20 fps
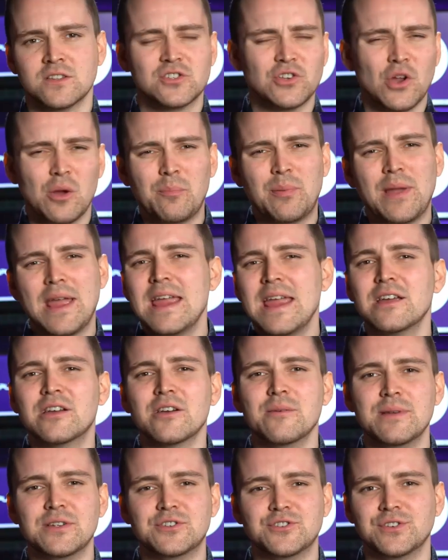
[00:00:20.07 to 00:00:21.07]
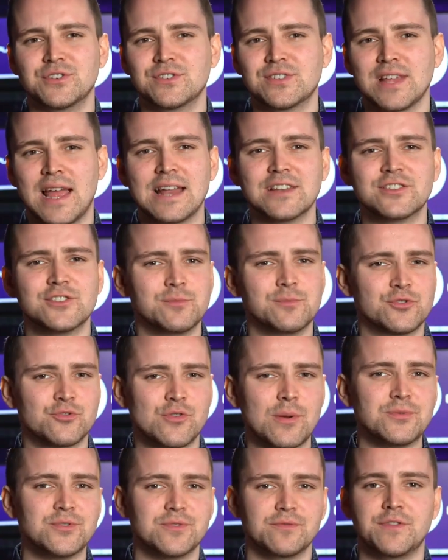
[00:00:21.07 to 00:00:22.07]
Stop paying commissions and
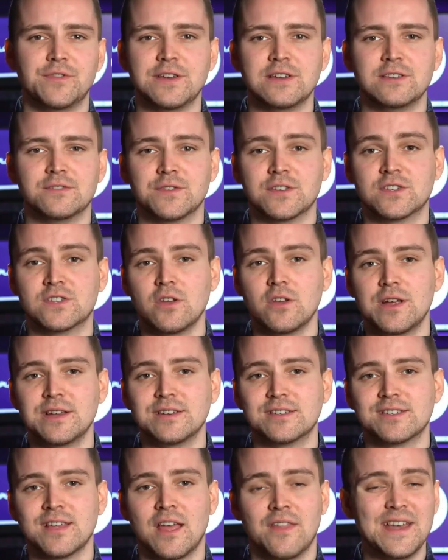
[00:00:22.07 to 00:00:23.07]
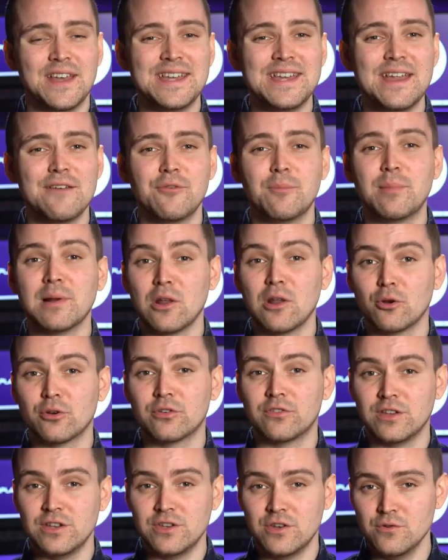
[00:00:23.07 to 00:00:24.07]
subscription fees for sites that never belong
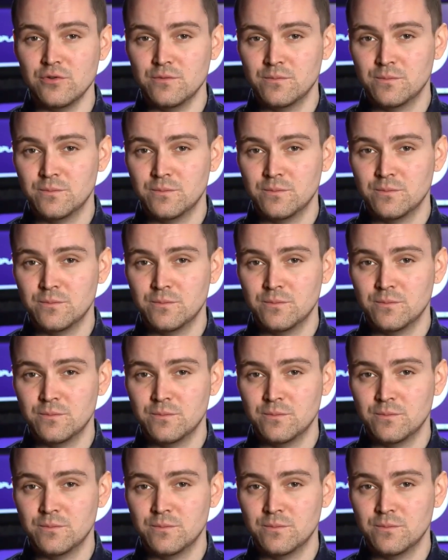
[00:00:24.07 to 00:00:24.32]
to you.